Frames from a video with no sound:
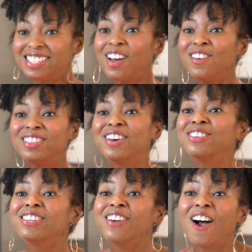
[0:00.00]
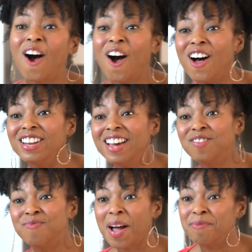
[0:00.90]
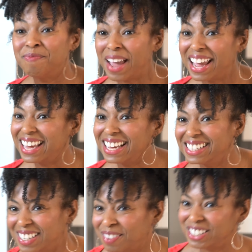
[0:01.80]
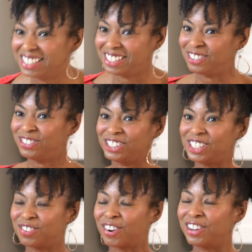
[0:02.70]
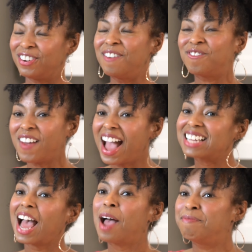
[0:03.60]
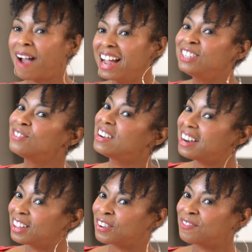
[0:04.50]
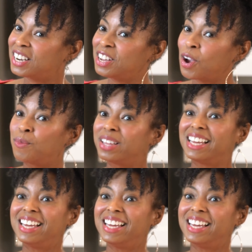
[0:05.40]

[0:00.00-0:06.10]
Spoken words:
So those are all of my baking substitutions for you. In fact, I might do another video with